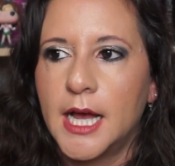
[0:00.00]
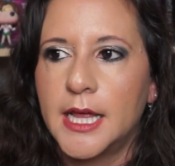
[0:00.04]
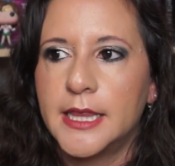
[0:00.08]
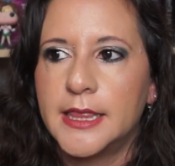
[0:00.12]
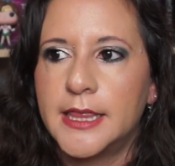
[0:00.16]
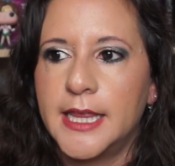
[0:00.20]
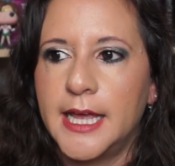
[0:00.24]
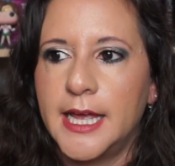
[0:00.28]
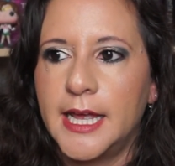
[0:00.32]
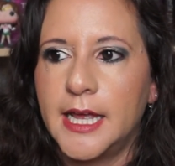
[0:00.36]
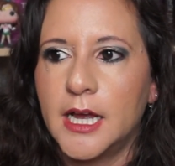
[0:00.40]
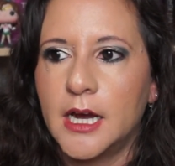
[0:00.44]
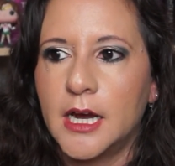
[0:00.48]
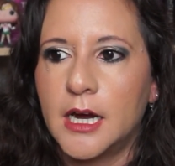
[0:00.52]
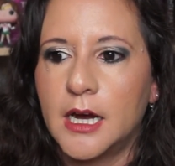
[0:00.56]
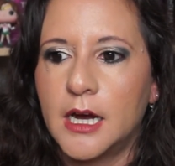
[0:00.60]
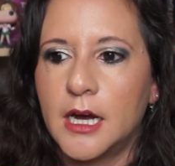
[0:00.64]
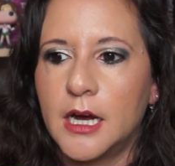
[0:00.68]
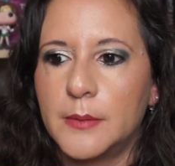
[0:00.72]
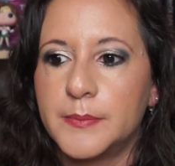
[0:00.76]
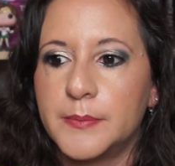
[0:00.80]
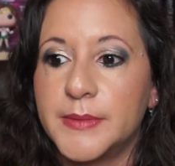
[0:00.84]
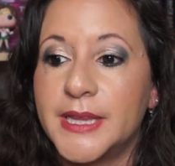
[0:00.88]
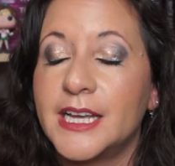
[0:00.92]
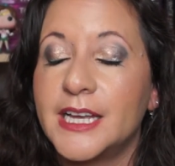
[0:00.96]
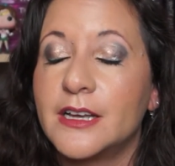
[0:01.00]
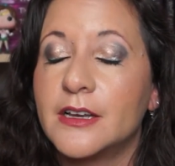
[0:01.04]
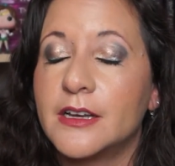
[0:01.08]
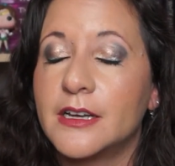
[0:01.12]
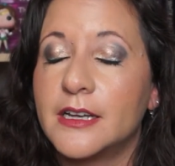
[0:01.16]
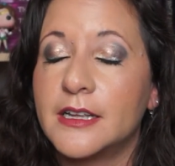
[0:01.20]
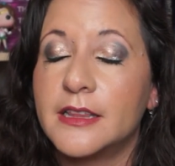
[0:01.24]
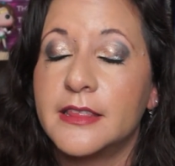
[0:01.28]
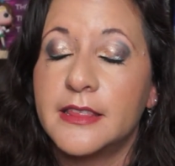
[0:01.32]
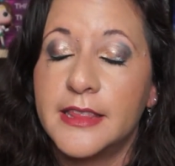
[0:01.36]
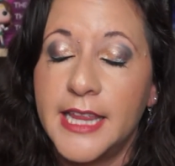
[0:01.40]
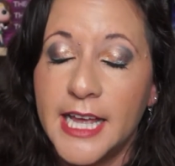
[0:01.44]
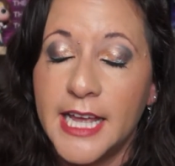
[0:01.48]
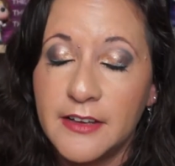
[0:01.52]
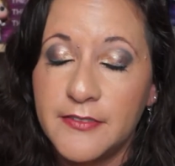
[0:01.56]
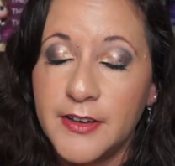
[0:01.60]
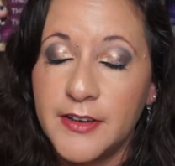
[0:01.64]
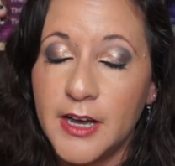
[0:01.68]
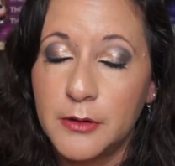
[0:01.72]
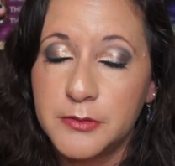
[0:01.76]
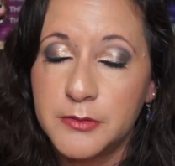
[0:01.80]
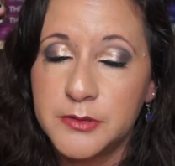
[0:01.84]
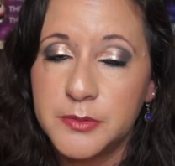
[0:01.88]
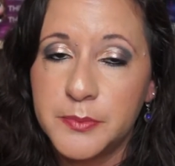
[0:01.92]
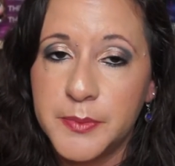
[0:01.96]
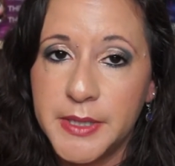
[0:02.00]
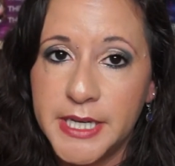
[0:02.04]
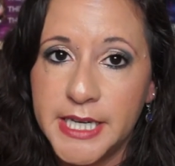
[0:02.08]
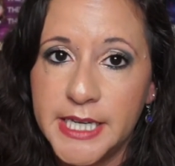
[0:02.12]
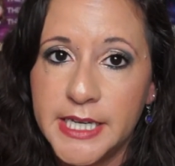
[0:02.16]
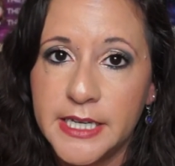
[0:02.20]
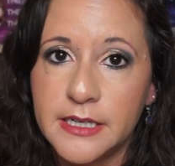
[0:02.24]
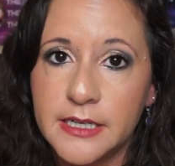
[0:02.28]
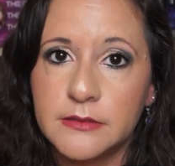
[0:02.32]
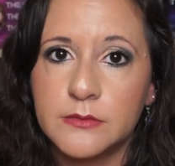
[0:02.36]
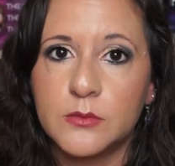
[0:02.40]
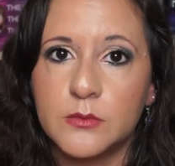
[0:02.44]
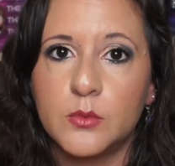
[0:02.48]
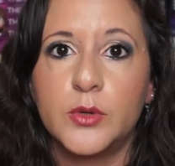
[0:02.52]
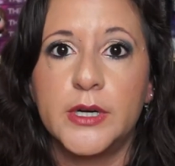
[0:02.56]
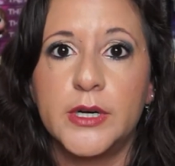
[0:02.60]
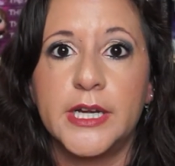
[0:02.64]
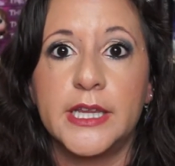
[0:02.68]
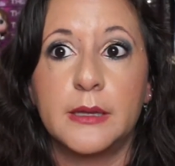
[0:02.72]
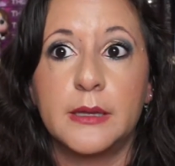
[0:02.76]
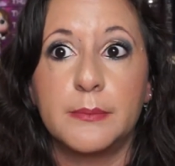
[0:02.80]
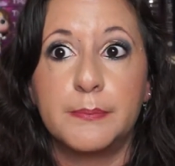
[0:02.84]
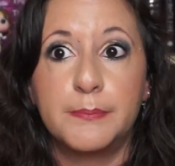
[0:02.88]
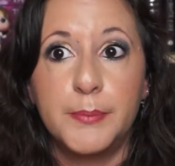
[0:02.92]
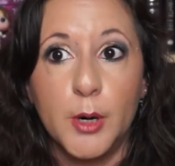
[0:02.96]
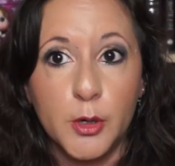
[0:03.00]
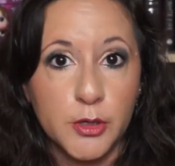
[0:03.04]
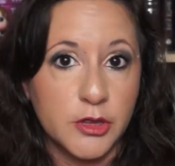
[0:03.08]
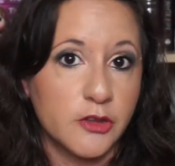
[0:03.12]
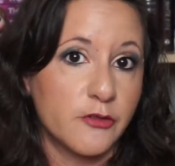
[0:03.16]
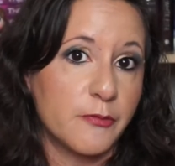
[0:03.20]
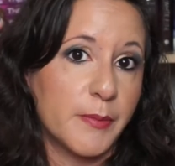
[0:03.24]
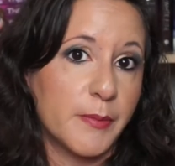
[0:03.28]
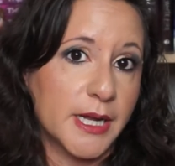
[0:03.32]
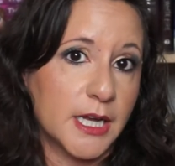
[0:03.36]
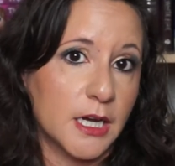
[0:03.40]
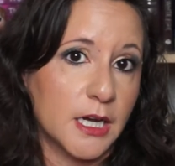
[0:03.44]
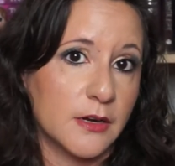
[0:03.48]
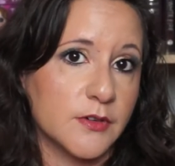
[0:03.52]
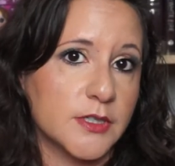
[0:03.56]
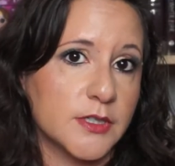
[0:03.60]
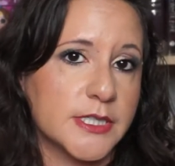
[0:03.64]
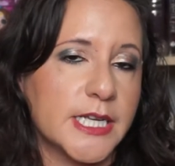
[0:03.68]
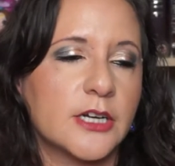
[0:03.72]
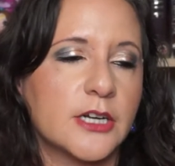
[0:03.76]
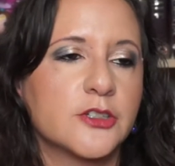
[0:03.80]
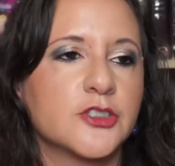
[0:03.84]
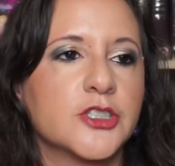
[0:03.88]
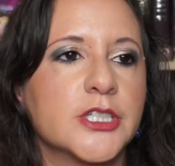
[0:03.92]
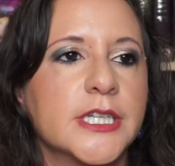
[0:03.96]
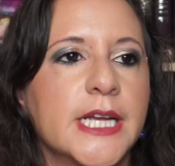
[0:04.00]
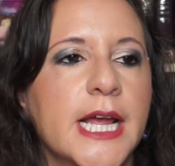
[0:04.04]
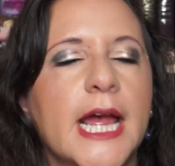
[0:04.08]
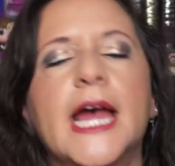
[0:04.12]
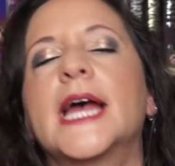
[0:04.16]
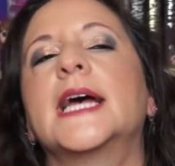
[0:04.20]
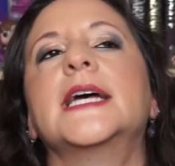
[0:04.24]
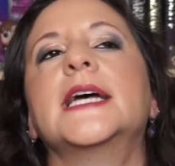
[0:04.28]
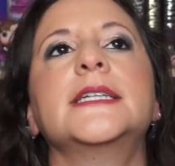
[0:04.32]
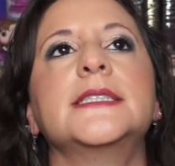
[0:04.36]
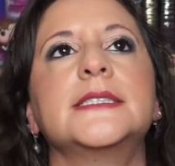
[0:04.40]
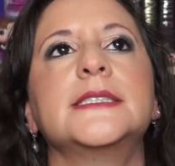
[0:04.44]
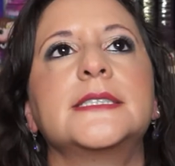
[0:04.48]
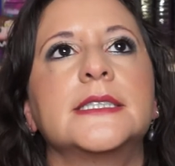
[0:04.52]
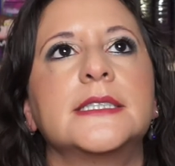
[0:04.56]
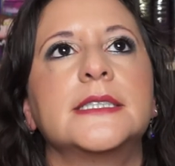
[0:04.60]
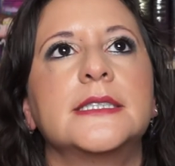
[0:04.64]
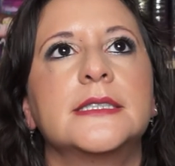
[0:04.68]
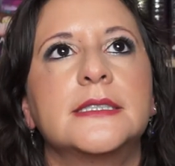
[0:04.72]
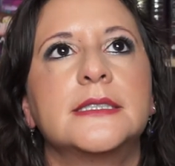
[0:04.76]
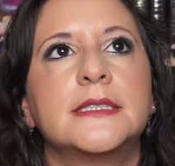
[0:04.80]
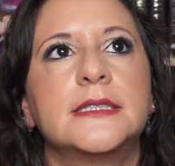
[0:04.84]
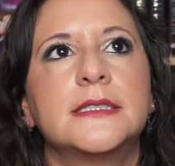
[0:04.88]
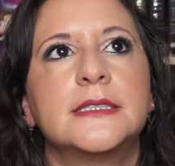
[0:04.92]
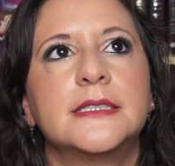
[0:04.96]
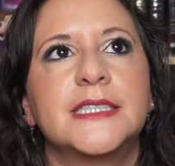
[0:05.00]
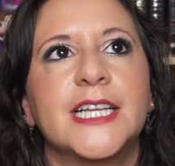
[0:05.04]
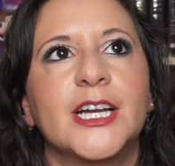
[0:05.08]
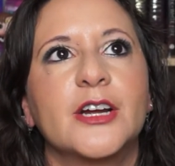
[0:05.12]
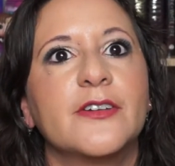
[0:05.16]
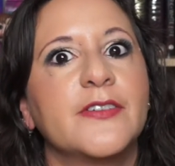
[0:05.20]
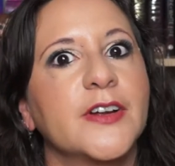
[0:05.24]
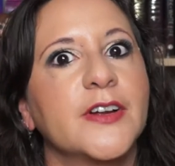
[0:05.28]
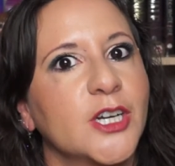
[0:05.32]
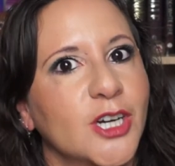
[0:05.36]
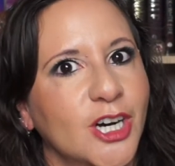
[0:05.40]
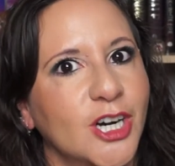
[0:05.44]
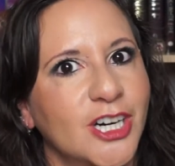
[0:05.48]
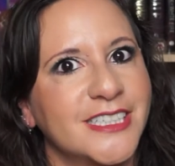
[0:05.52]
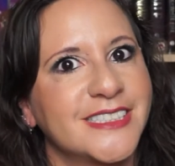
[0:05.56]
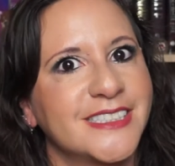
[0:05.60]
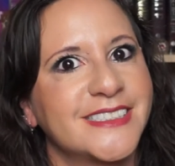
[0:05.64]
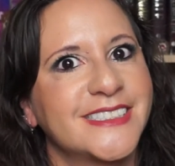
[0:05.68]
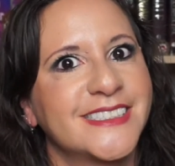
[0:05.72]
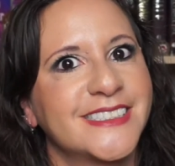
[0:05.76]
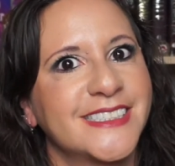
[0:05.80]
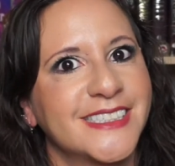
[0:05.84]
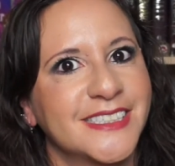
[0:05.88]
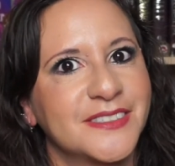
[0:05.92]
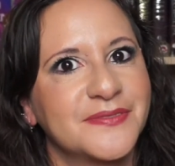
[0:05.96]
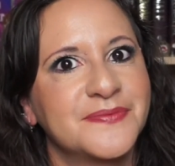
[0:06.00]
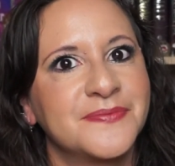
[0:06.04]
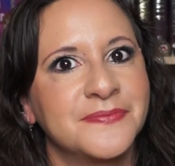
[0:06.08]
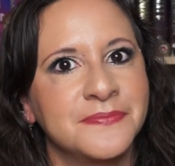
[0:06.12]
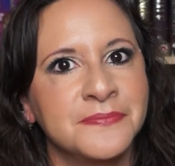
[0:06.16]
They have helped me with both of my covers actually, and they're very honest.